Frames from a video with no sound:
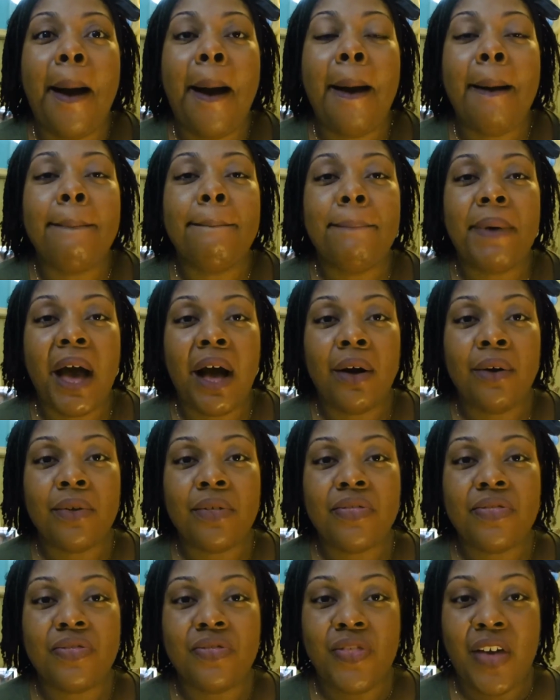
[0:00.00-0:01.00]

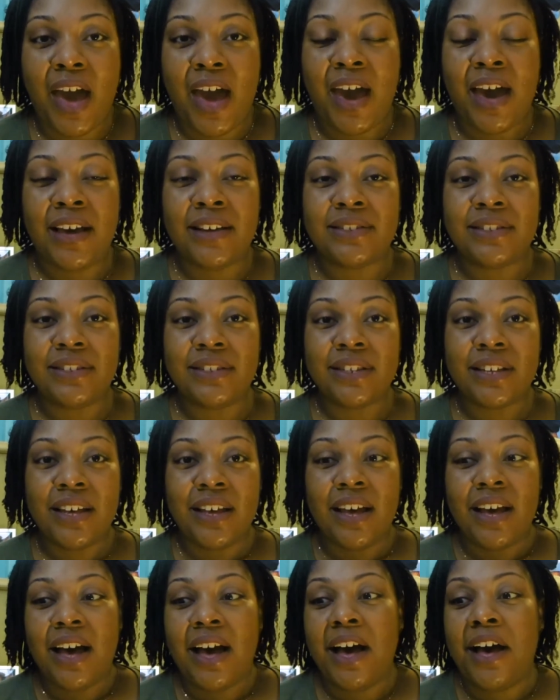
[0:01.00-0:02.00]
about that.
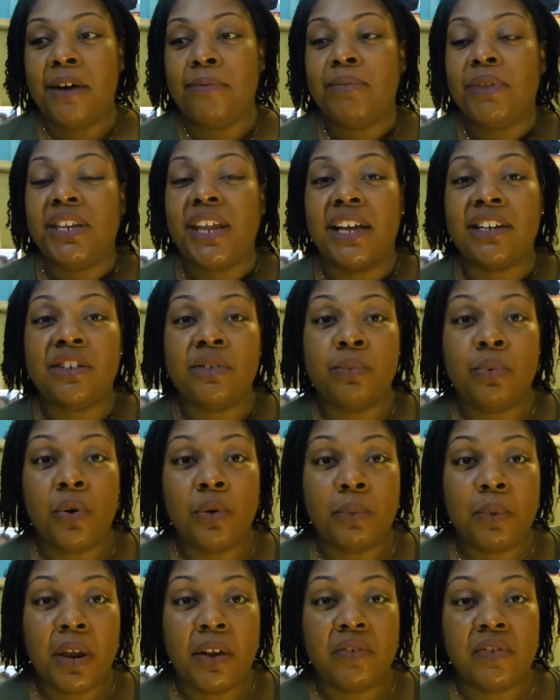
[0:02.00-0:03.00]
Um, the doctor
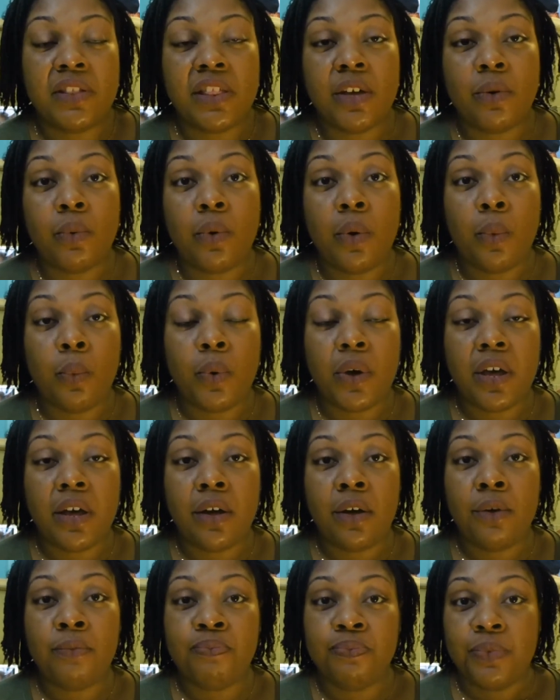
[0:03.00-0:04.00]
appointment, everything went
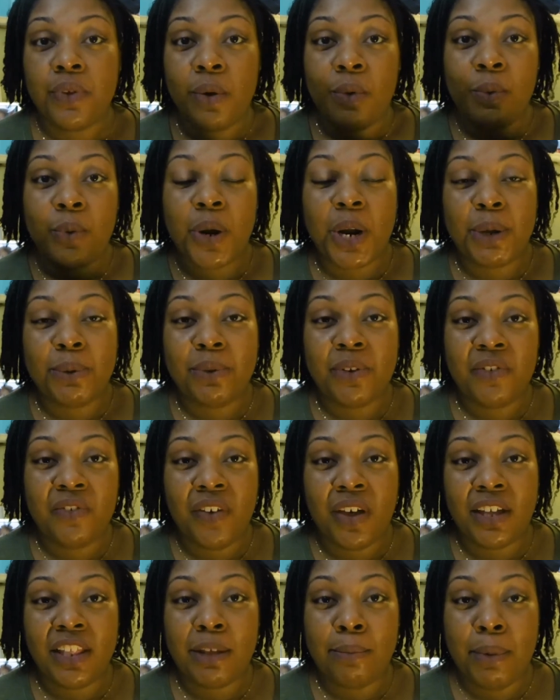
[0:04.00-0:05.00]
well. We were able to
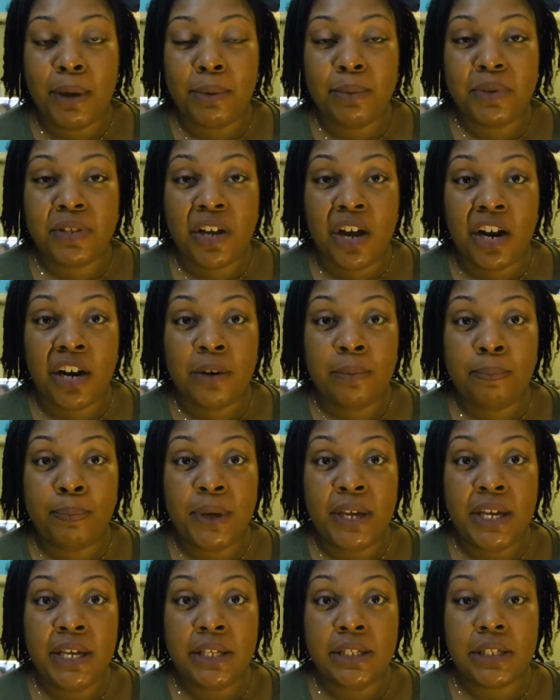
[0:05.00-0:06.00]
find the baby's
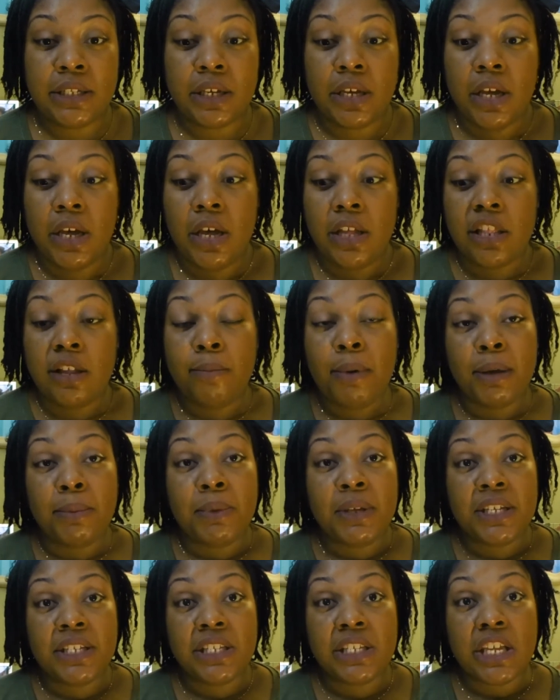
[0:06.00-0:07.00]
heartbeat. The
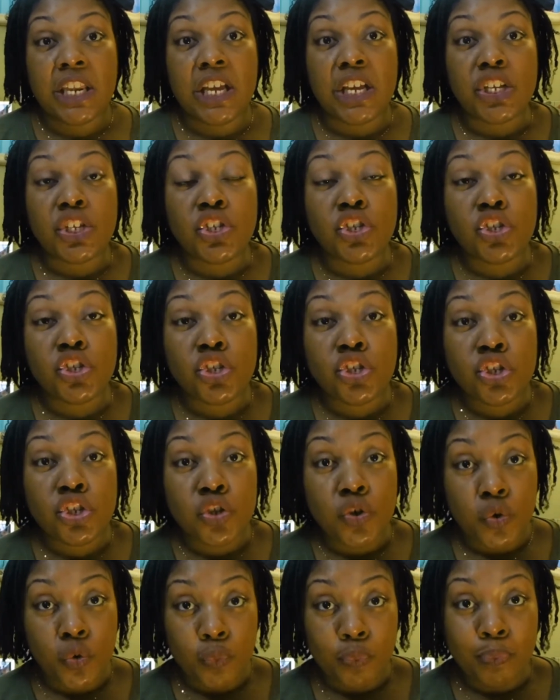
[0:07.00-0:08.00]
baby is sitting
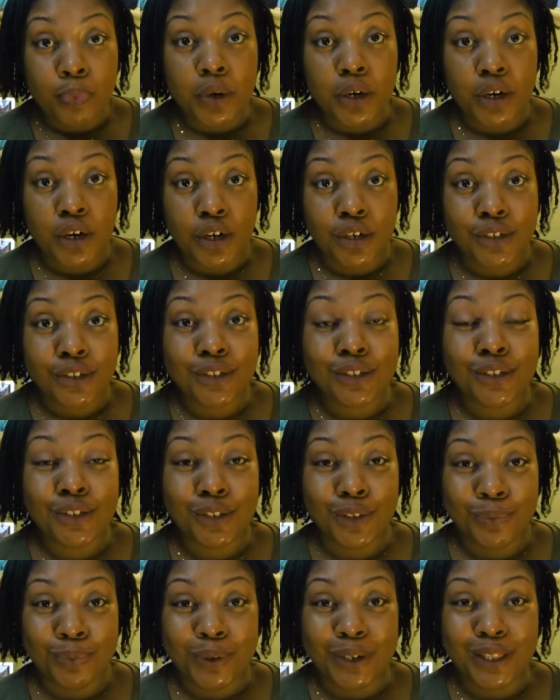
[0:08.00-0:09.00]
super,
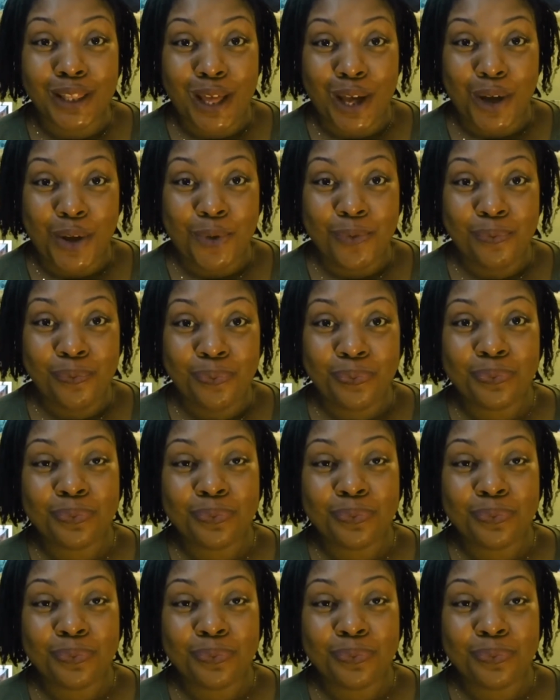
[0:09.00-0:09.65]
super low.